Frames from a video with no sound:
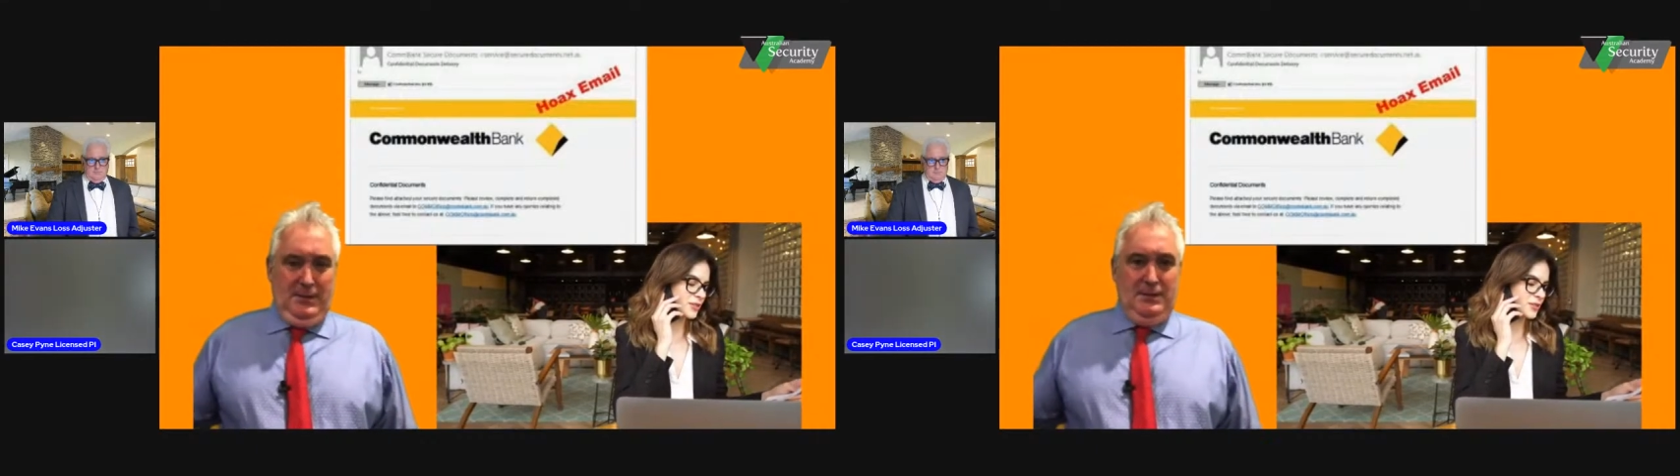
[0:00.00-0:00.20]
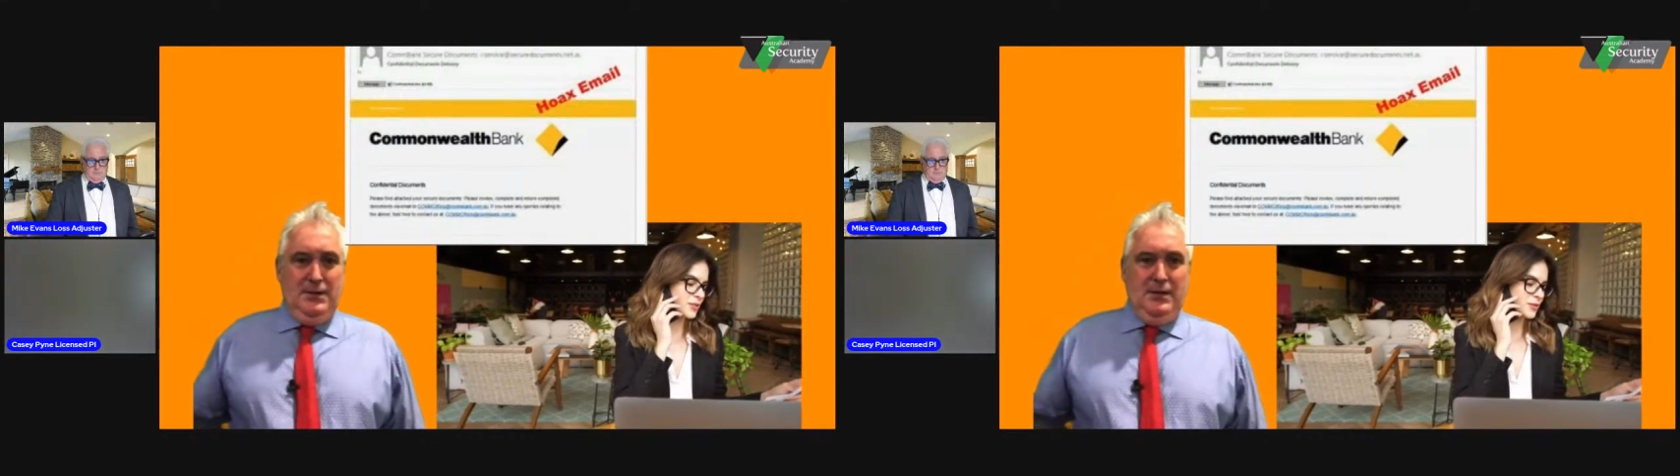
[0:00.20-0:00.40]
the
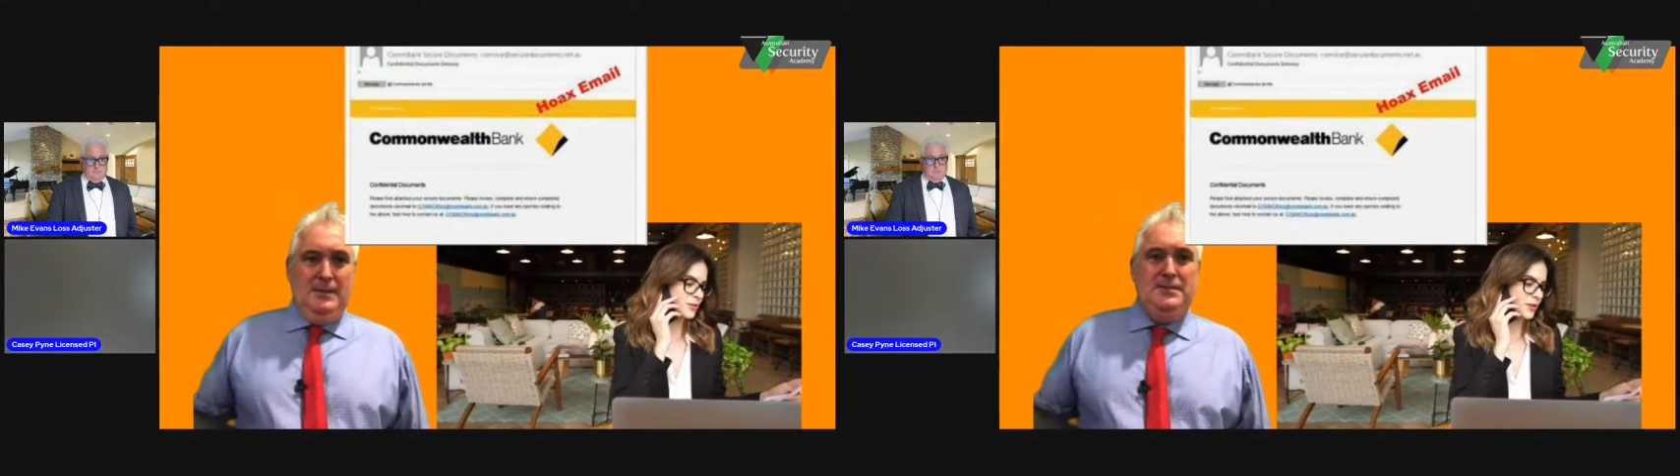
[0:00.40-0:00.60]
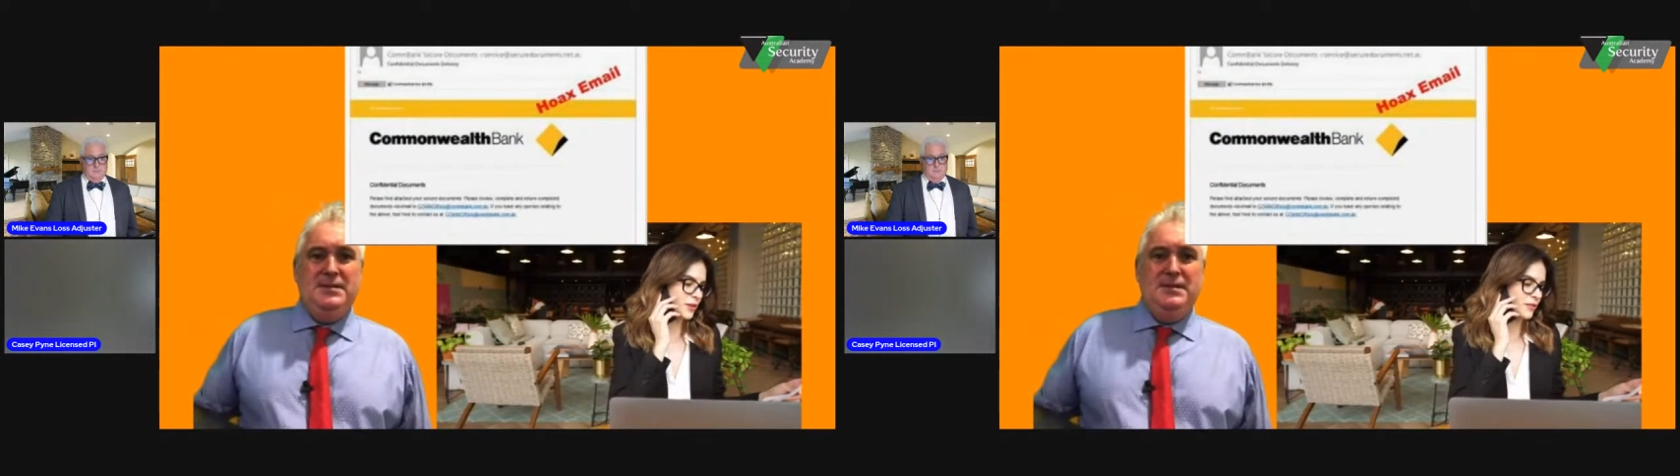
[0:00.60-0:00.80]

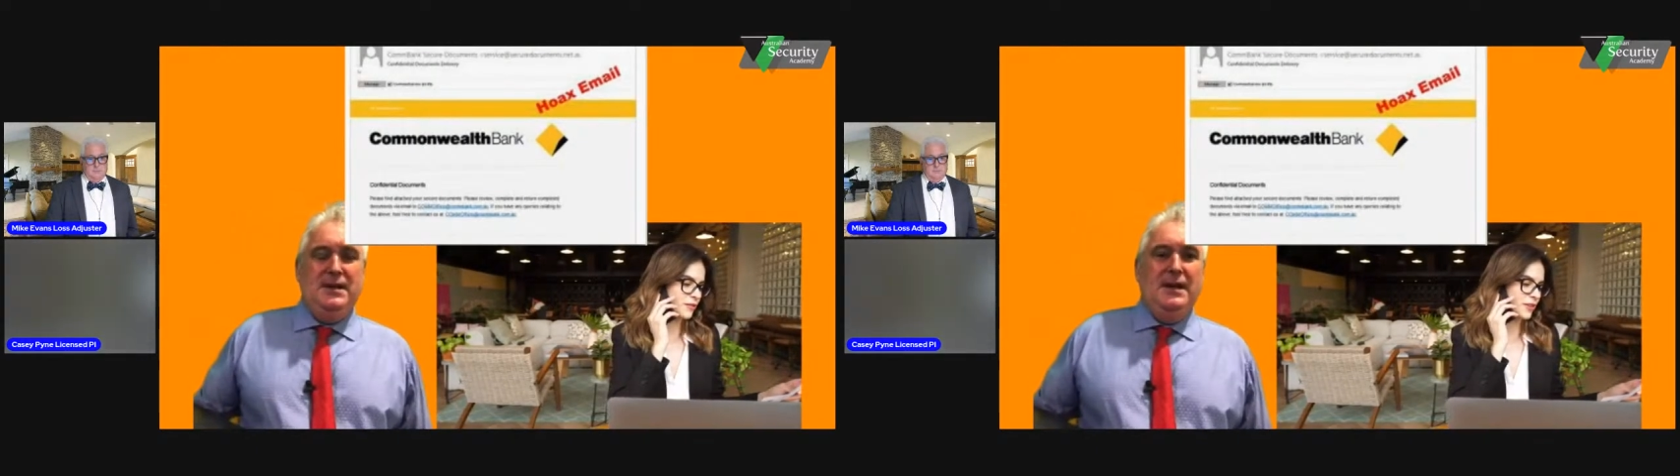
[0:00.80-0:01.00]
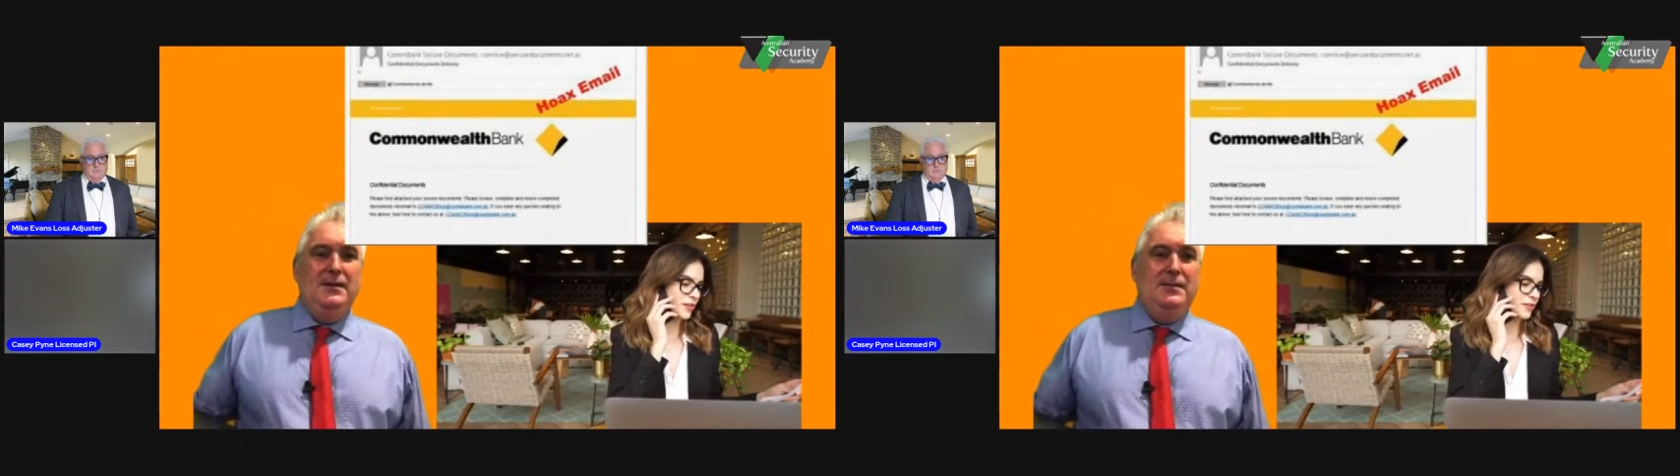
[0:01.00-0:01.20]
times
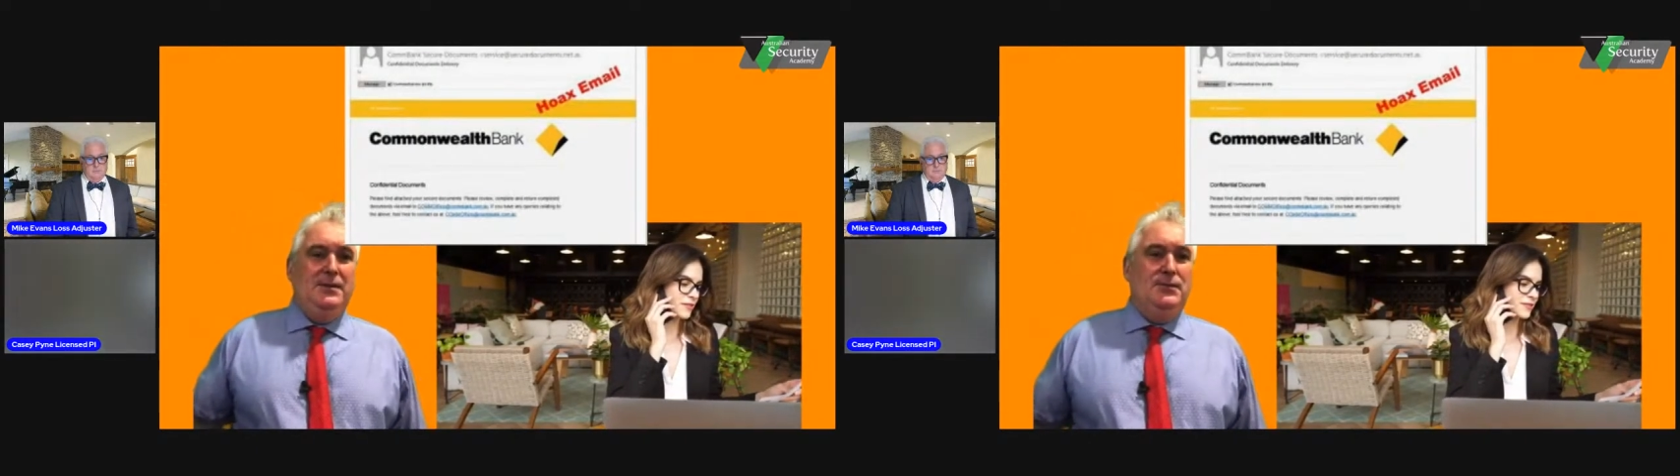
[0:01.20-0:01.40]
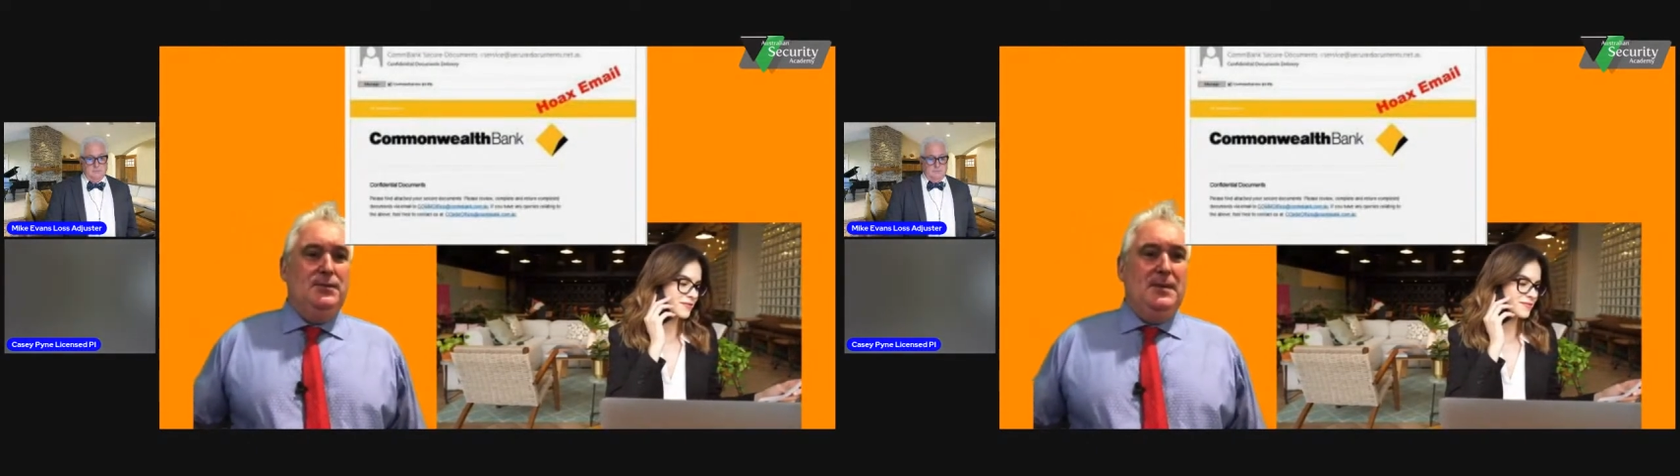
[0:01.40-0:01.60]
today when
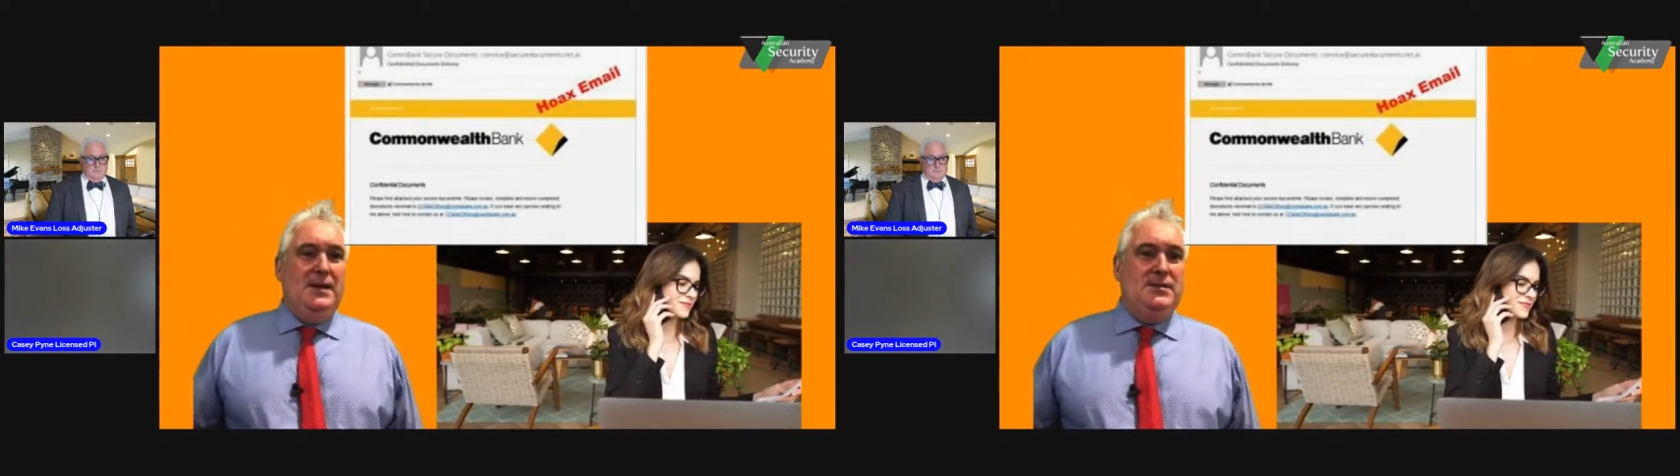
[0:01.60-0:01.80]
all the banks